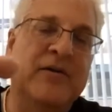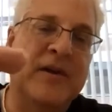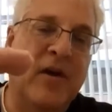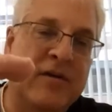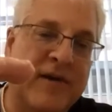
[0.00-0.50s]
and
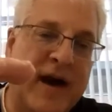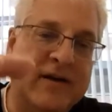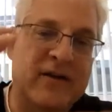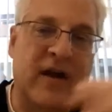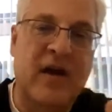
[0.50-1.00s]
the
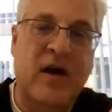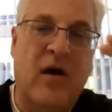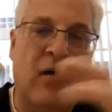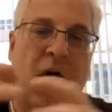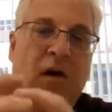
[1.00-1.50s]
artifacts are
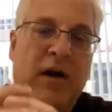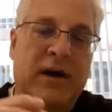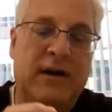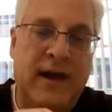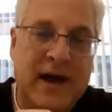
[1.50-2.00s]
all in
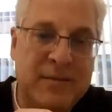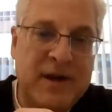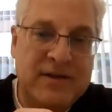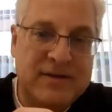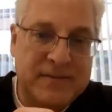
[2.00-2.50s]
alignment,
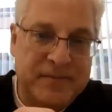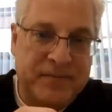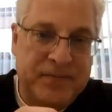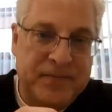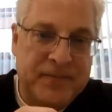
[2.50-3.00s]

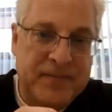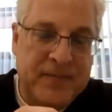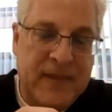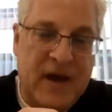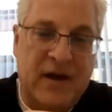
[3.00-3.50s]

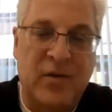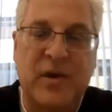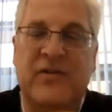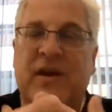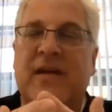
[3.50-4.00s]
another way to
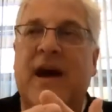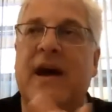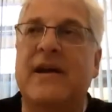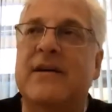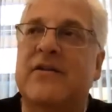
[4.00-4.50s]
say that
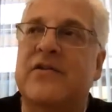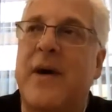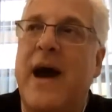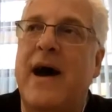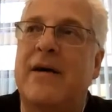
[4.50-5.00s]
is you
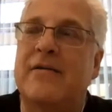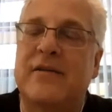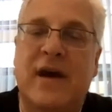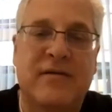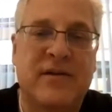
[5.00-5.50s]
have kind
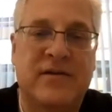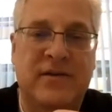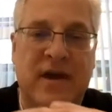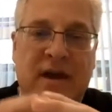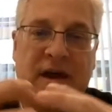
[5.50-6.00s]
of this
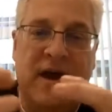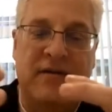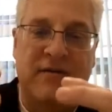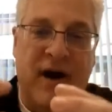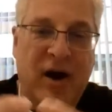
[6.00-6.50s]

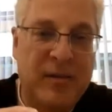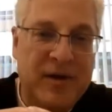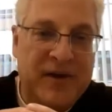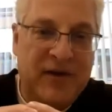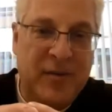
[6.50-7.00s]
environment that
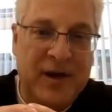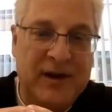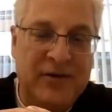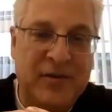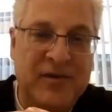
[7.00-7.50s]
everybody lives
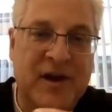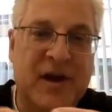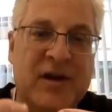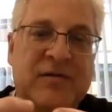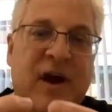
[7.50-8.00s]
within.
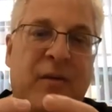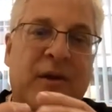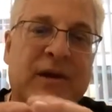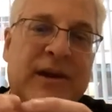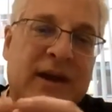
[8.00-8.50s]
You've got
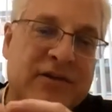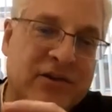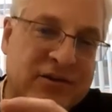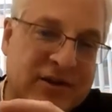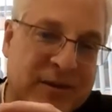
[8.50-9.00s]

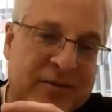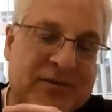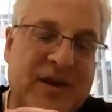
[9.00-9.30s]
relationships